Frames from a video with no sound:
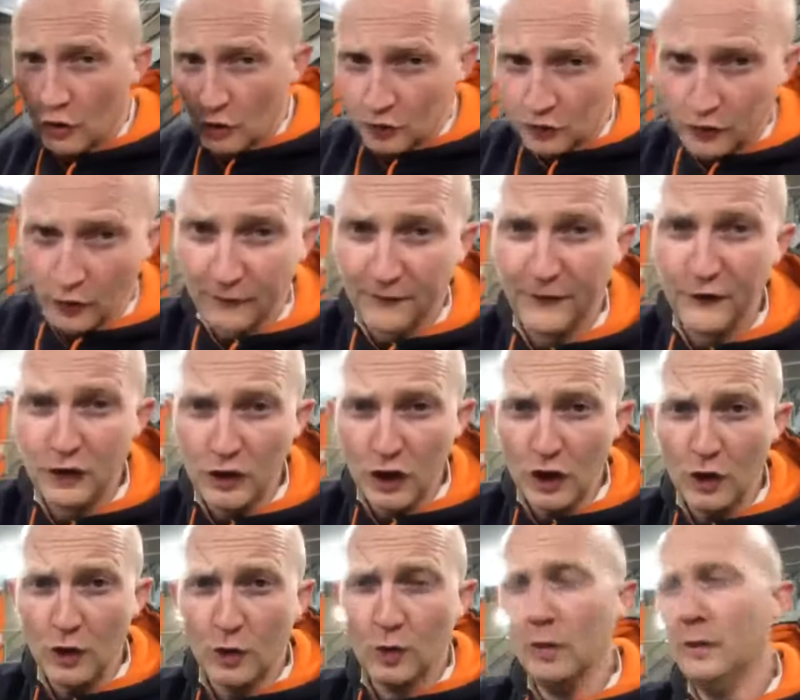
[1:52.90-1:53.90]
So, for
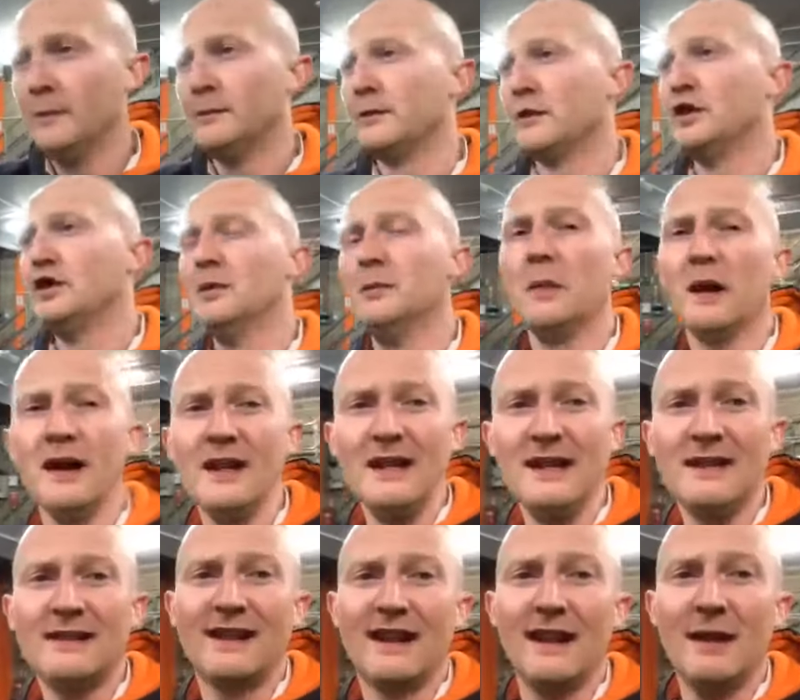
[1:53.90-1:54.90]
you, you might
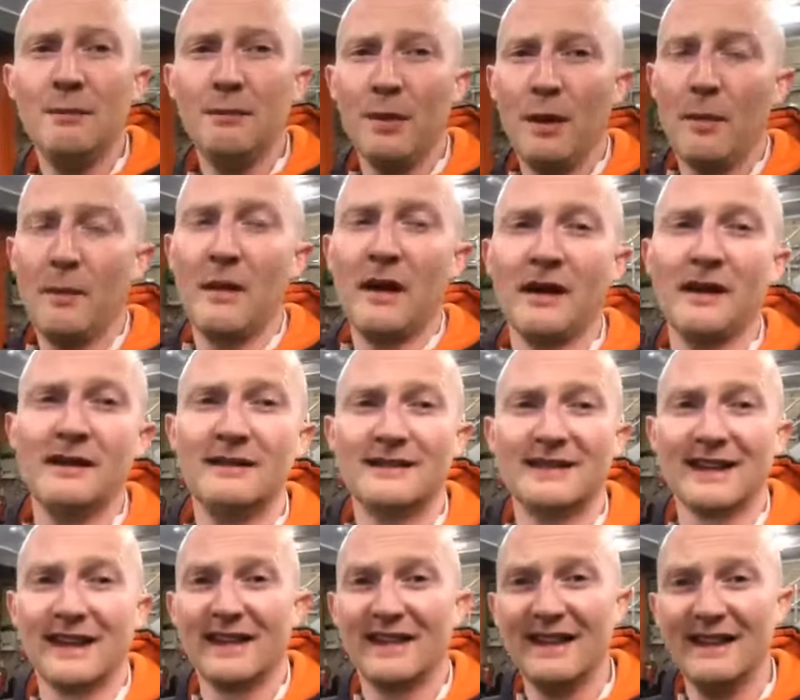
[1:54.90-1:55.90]
need to
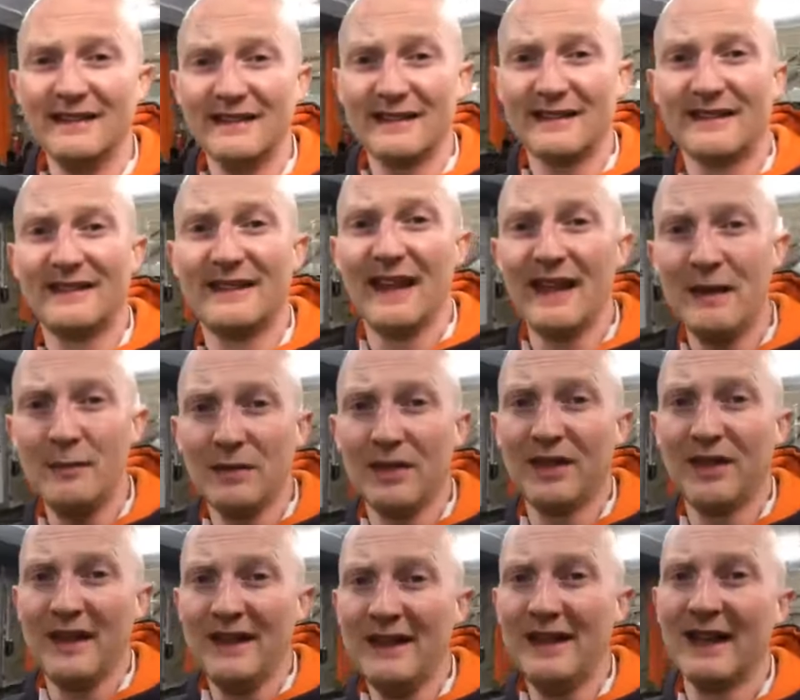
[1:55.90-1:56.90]
implement this same
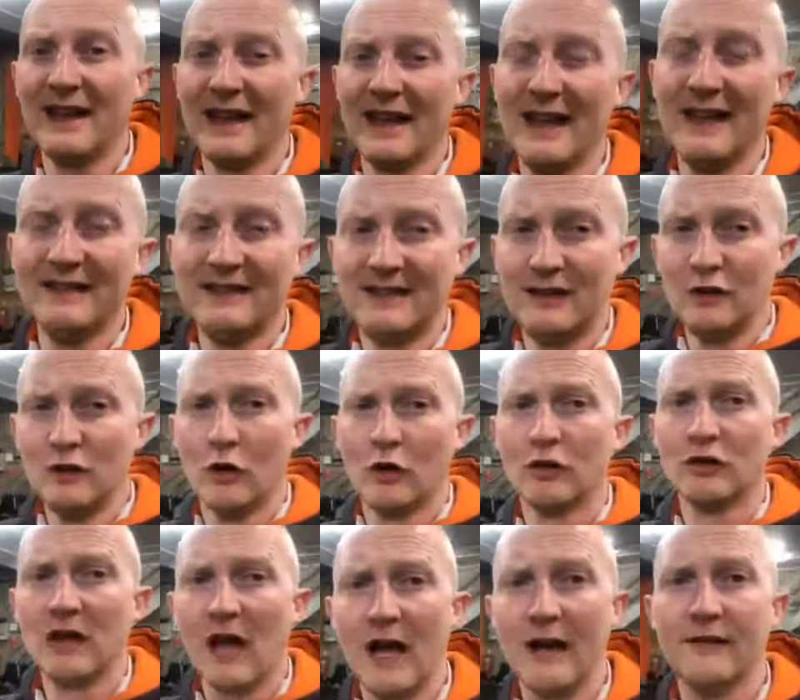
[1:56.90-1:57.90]
thinking into your
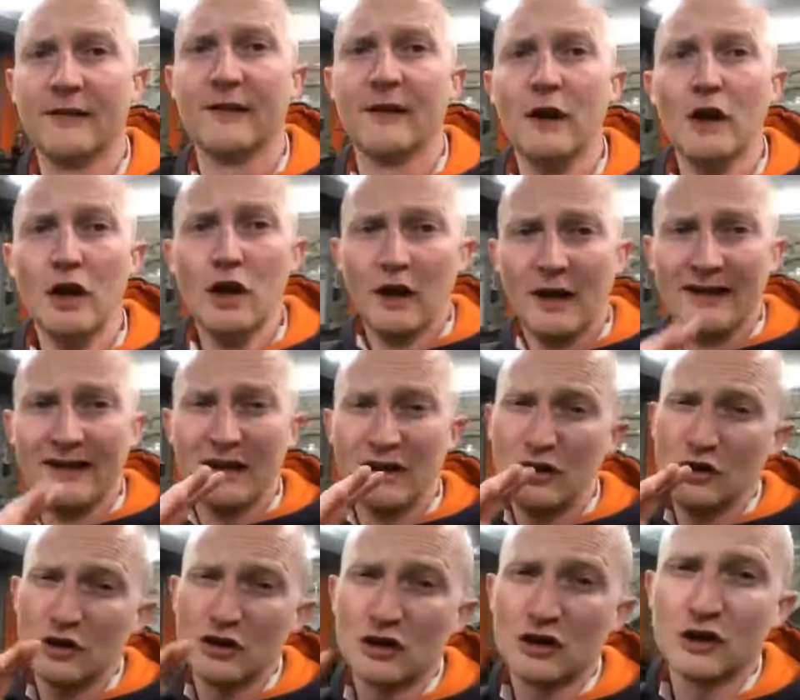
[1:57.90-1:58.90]
life in that
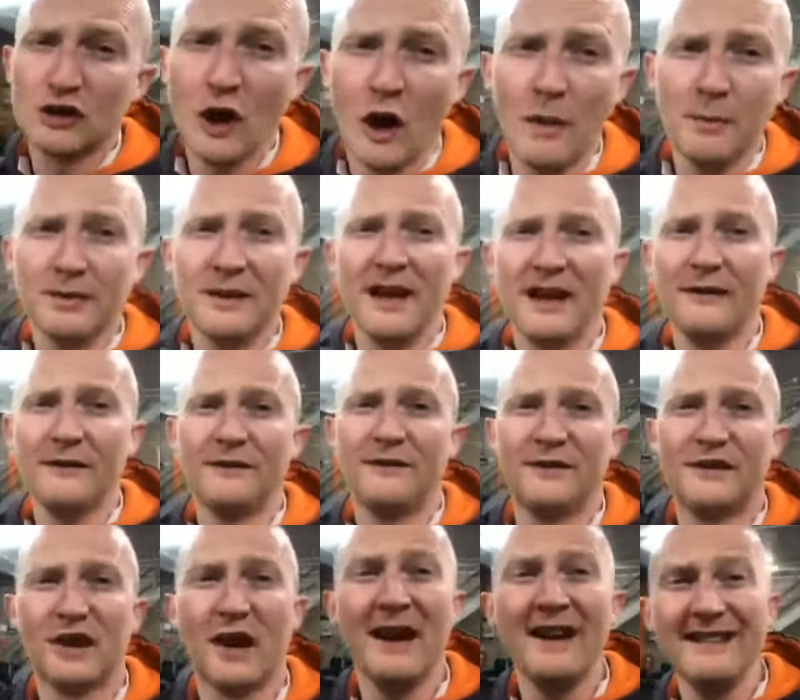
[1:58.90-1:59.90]
you stop getting,
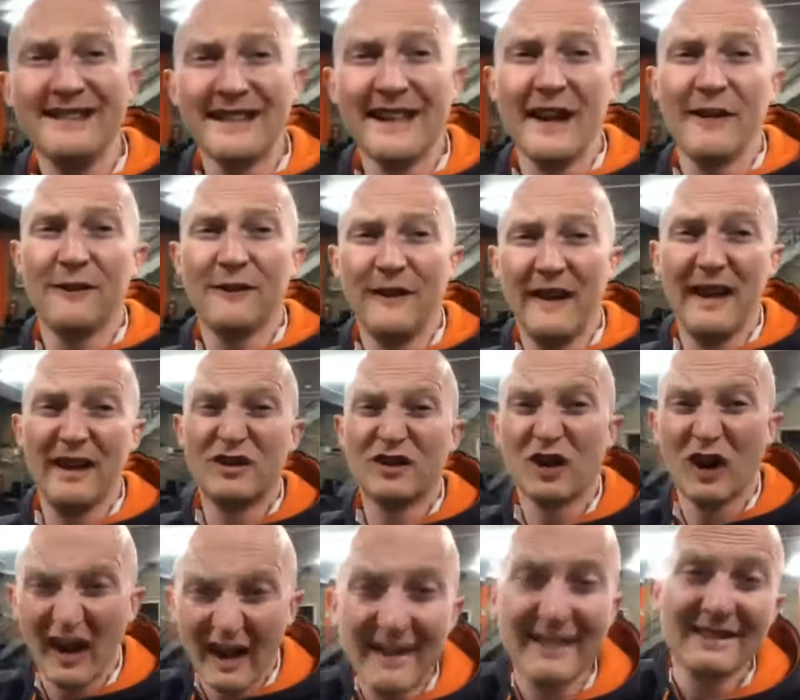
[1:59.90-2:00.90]
trying to get fit,
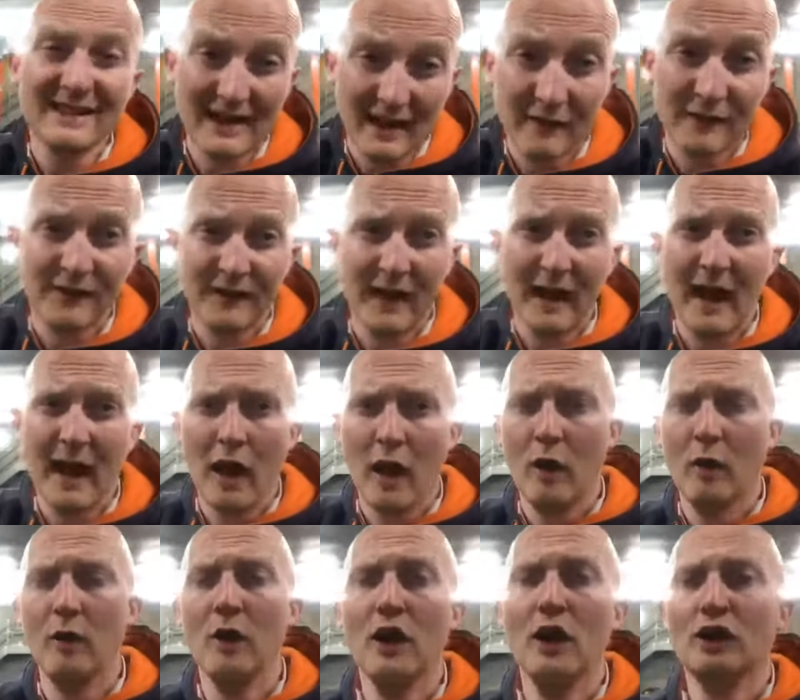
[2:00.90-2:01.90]
trying to get fit,
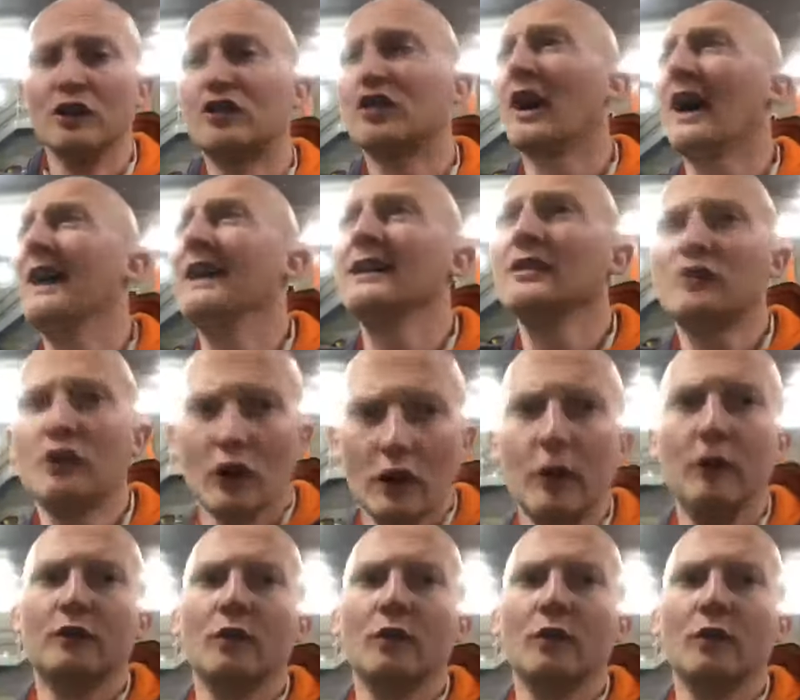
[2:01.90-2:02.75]
hello, trying to lose